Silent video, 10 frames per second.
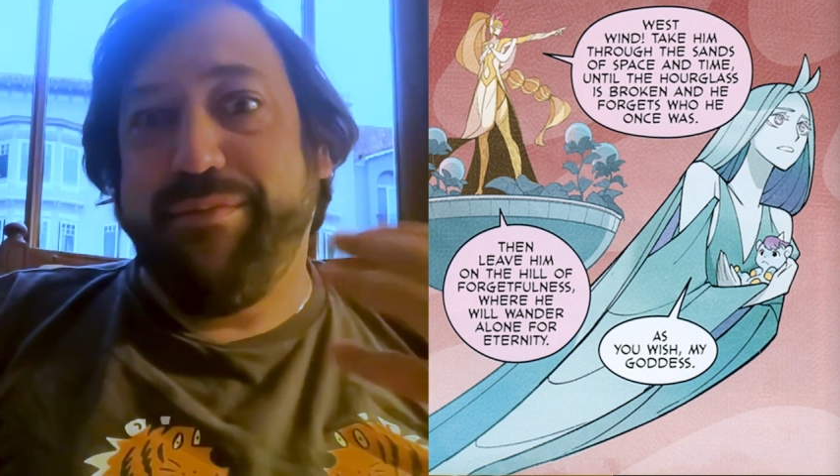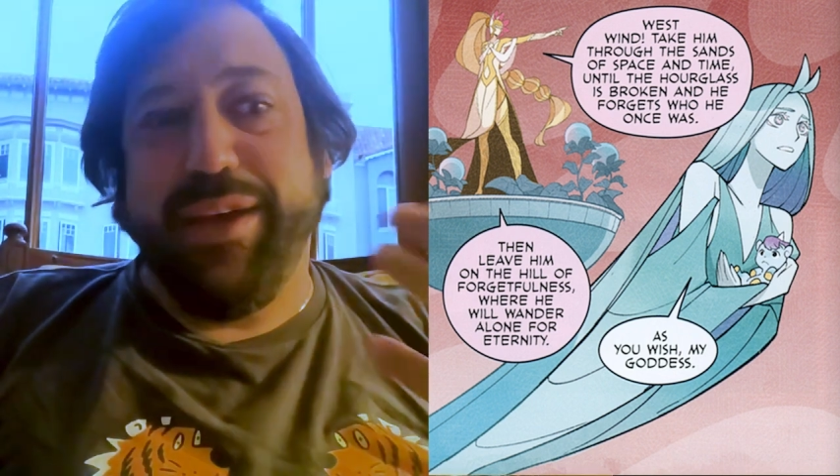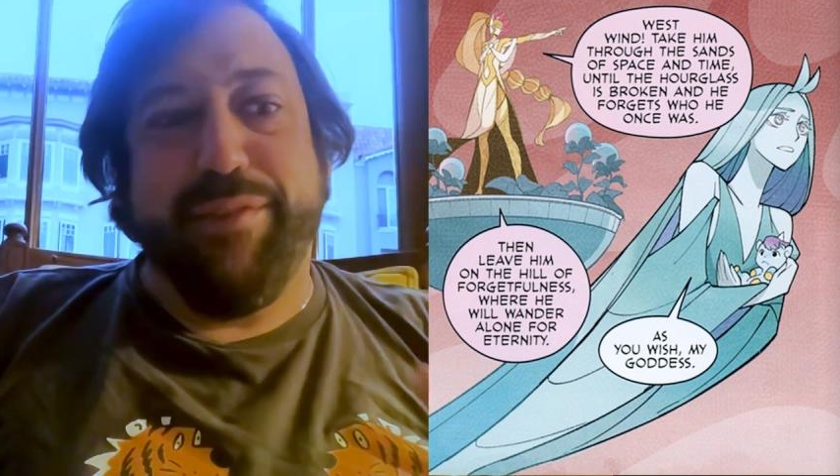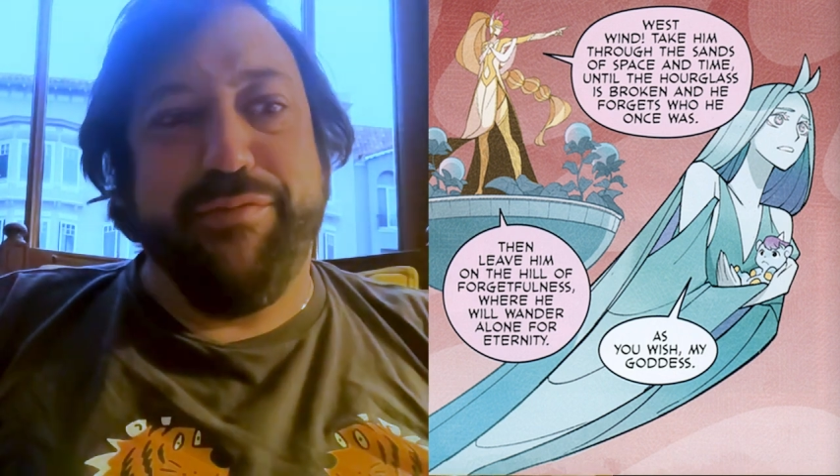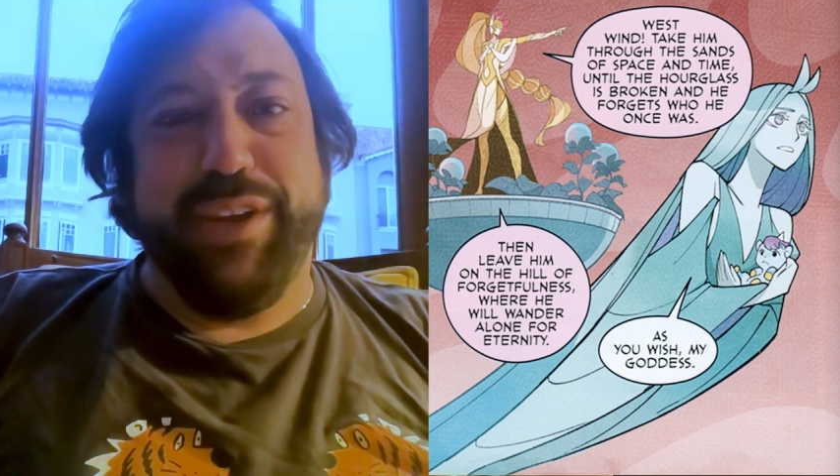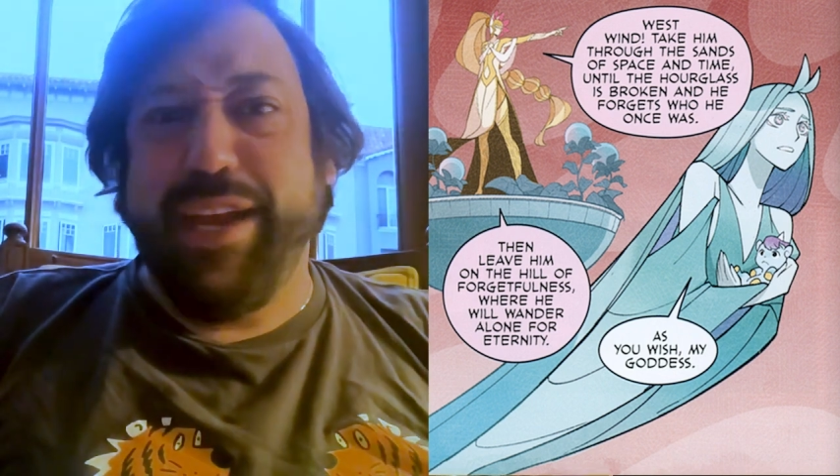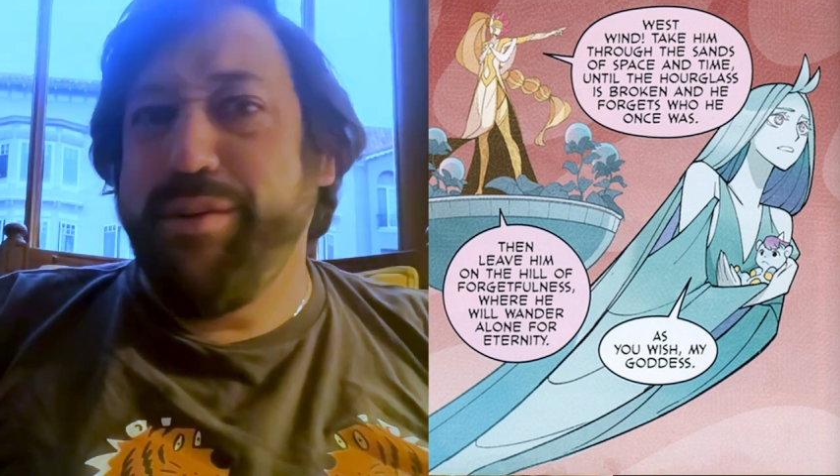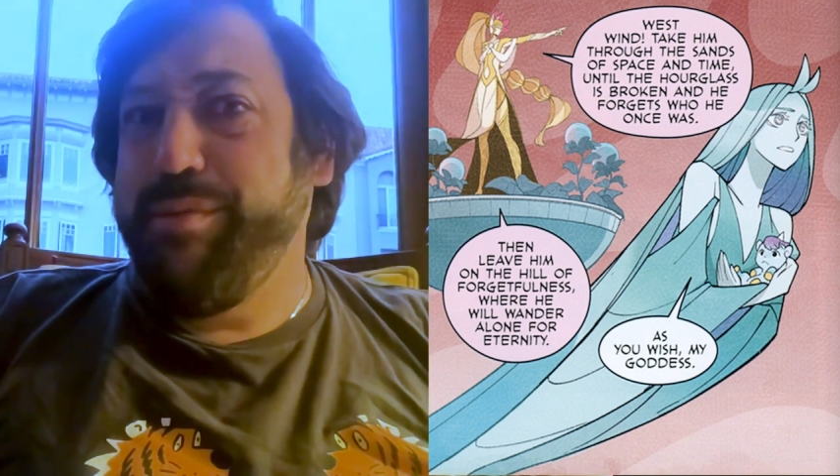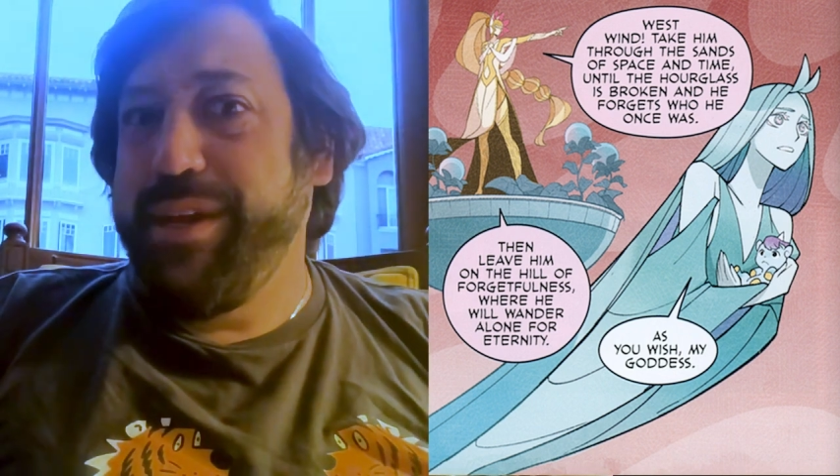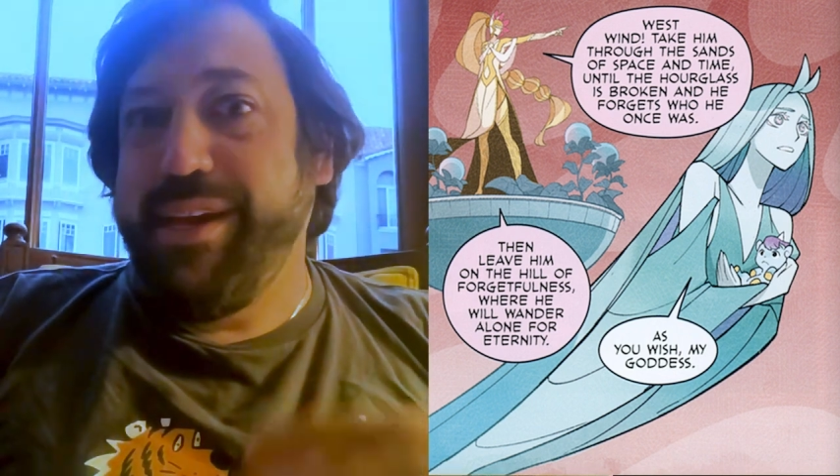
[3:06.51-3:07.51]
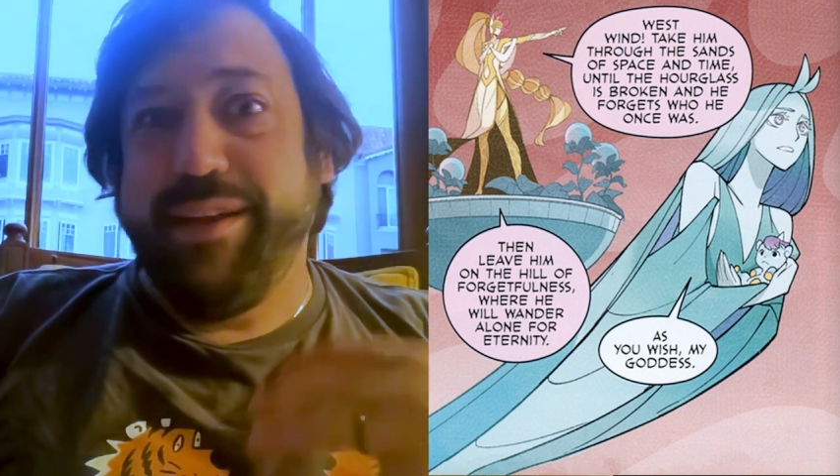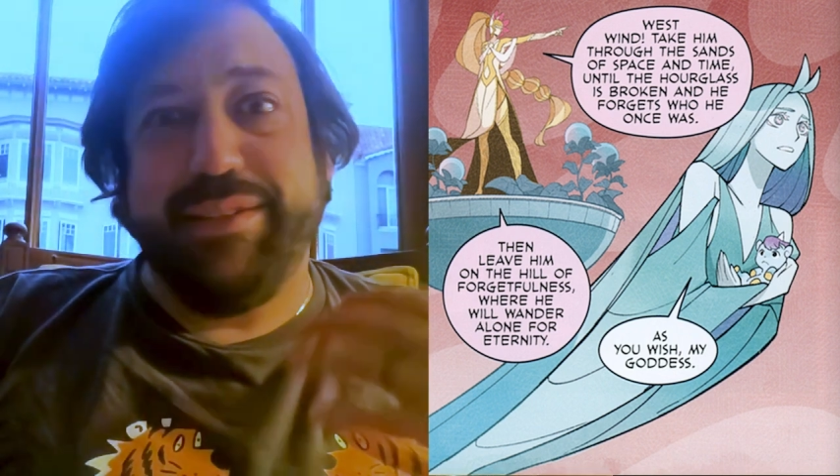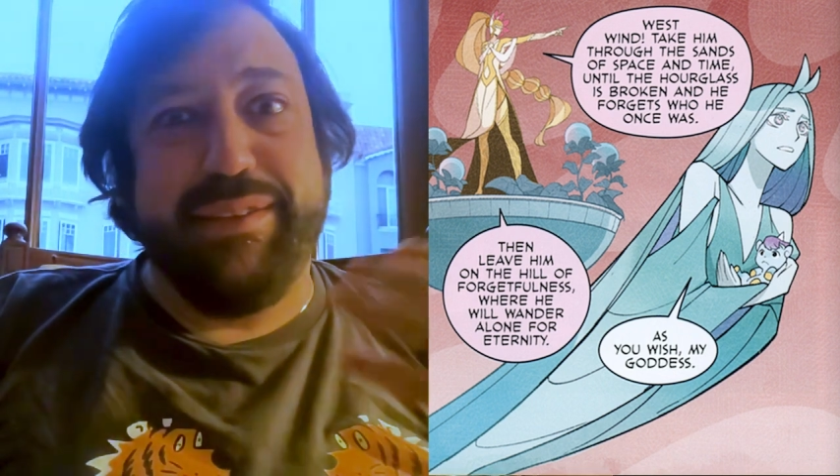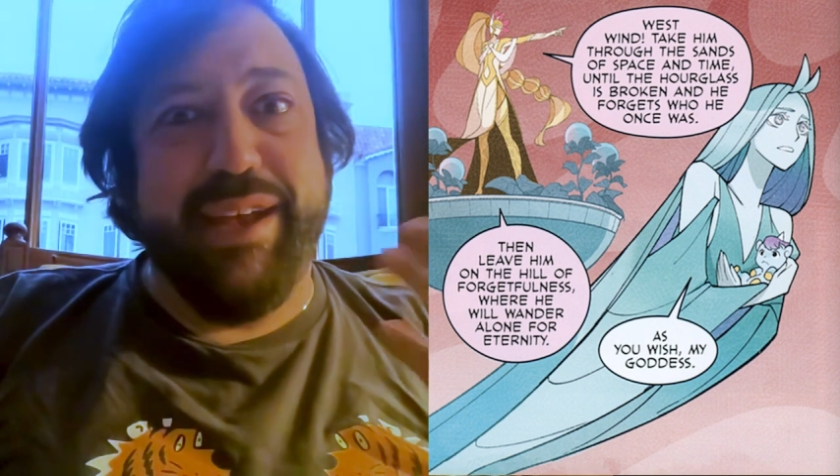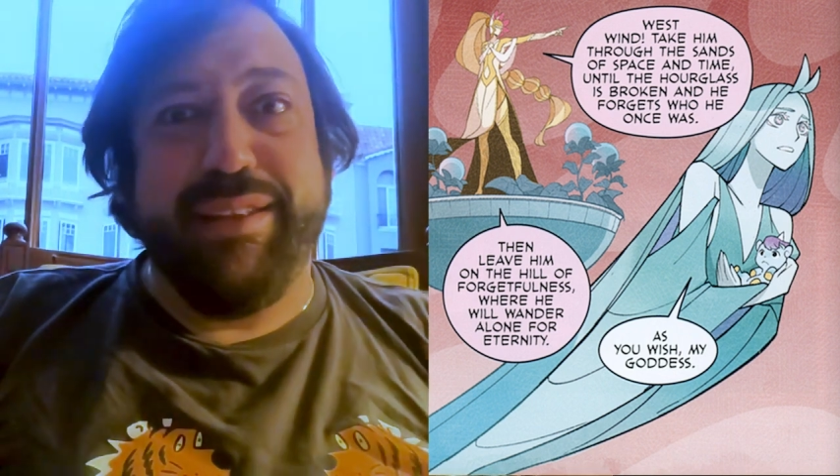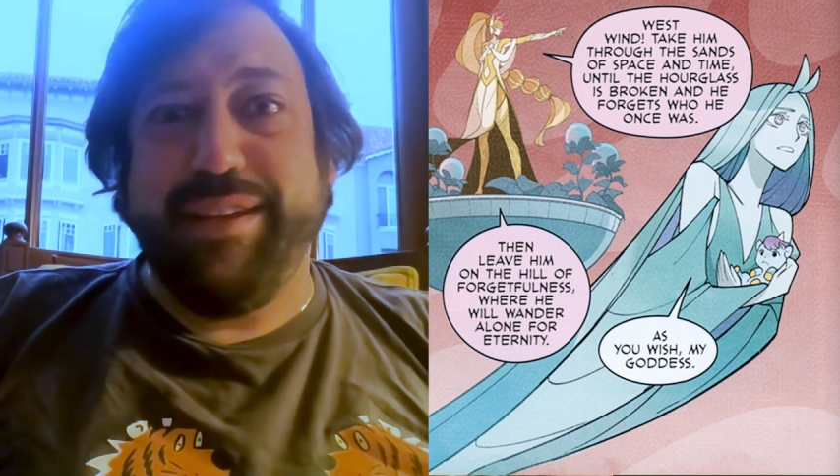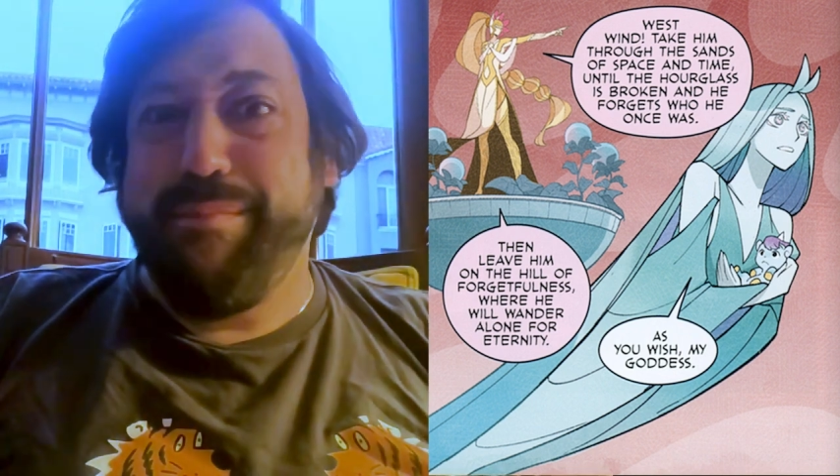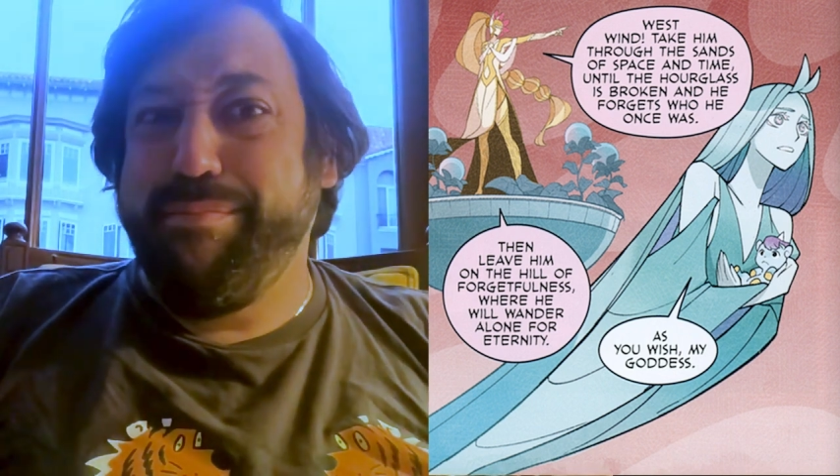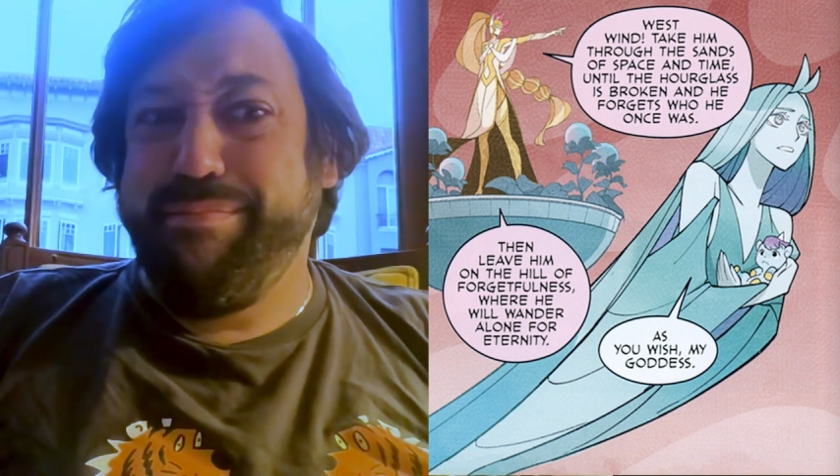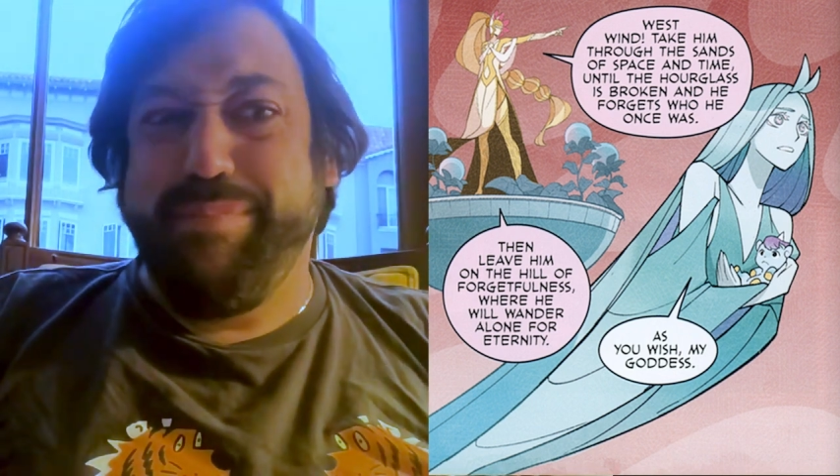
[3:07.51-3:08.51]
of like forget who he is and end
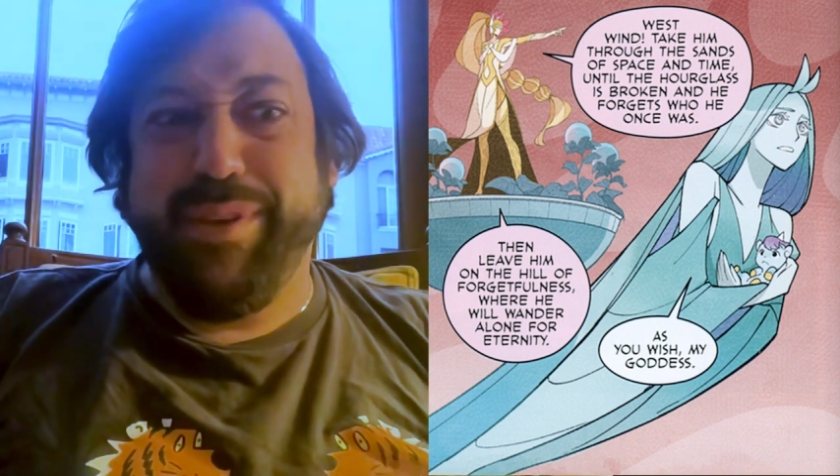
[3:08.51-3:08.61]
up